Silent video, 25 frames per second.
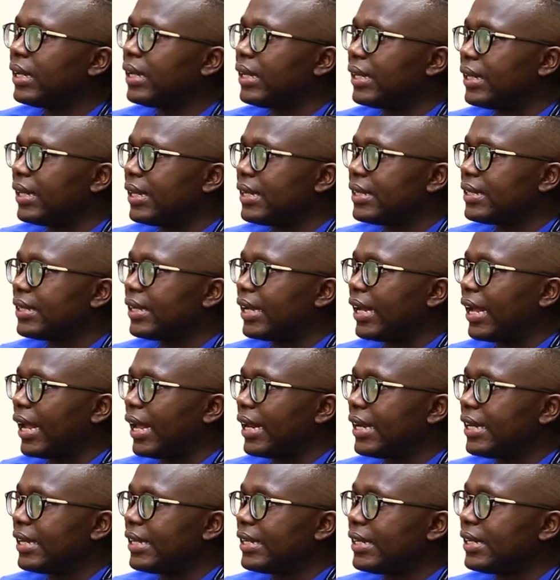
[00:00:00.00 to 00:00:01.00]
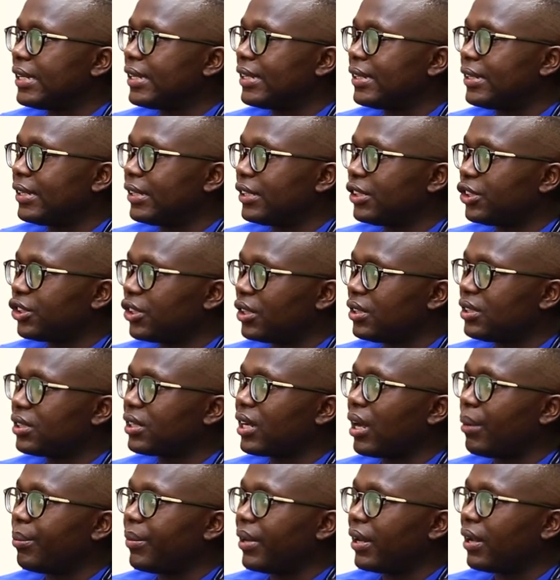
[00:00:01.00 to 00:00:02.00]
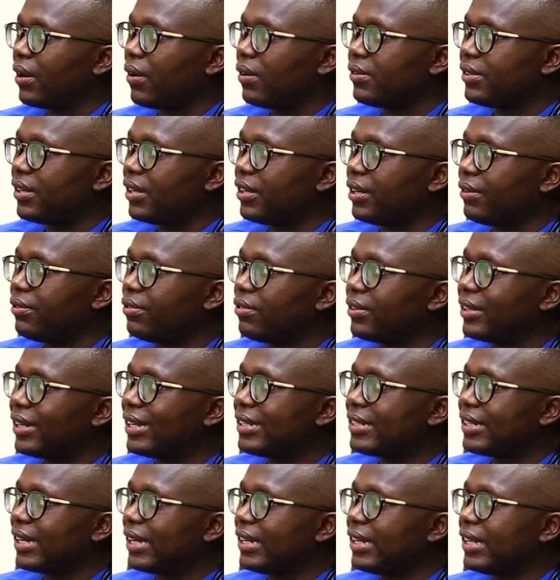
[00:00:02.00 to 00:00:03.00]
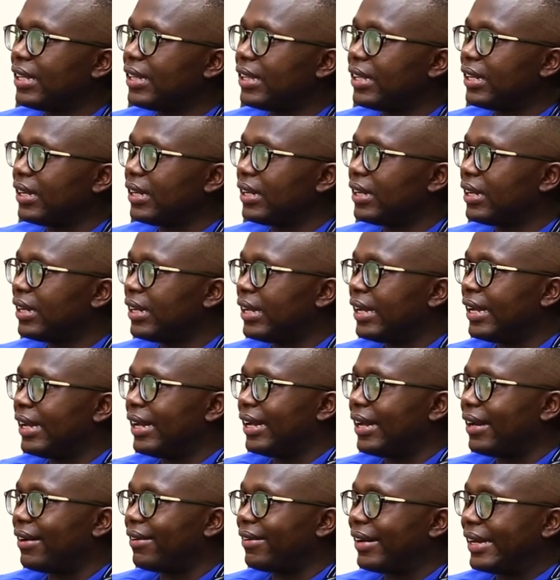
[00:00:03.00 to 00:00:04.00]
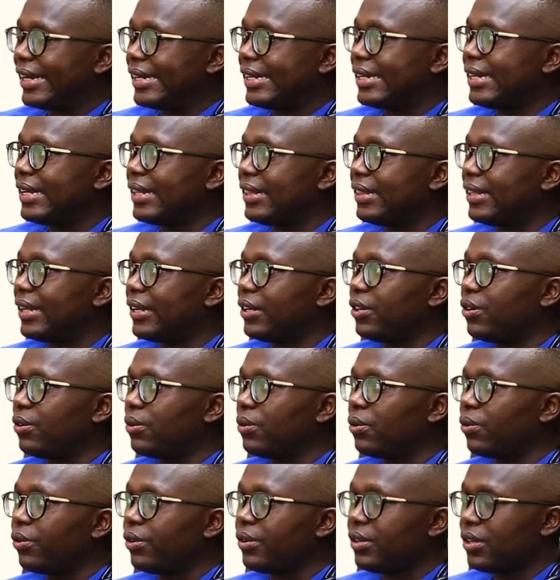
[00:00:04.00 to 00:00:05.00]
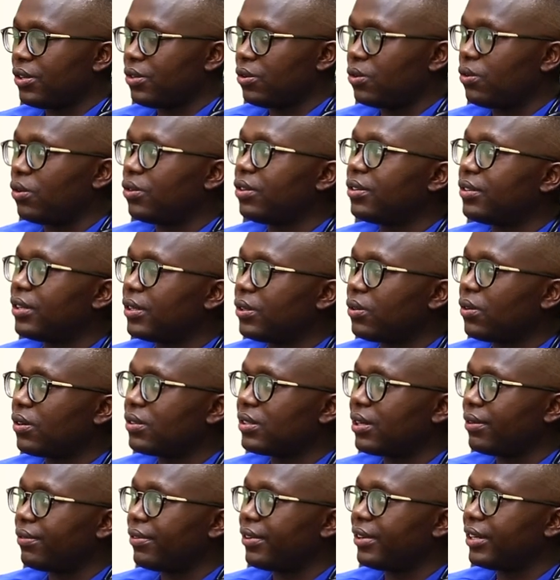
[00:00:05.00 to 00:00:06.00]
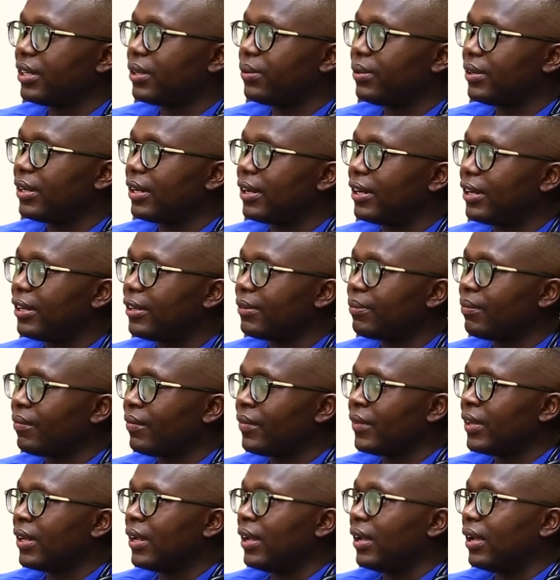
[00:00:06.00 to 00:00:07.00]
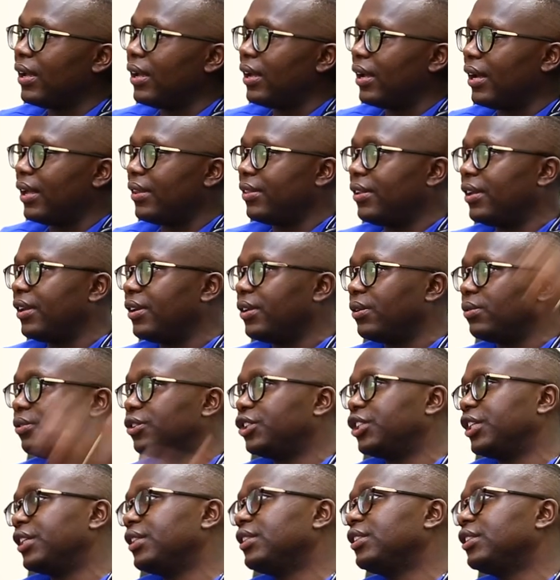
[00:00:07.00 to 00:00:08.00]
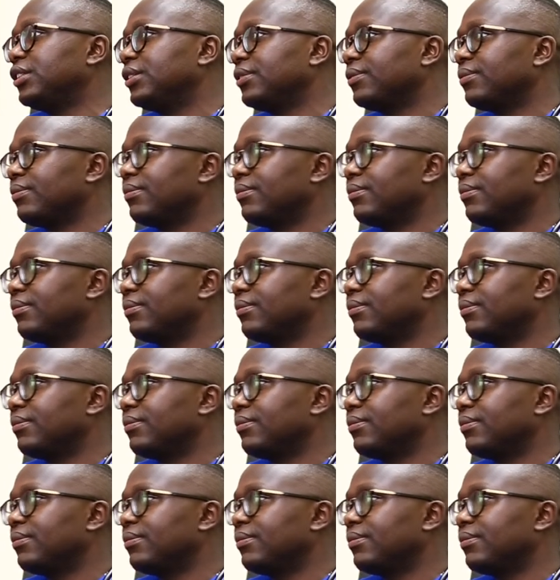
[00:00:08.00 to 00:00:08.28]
there's any discharge coming out. And if you get anything red, then you know you need to go to the doctor very quickly. And then you change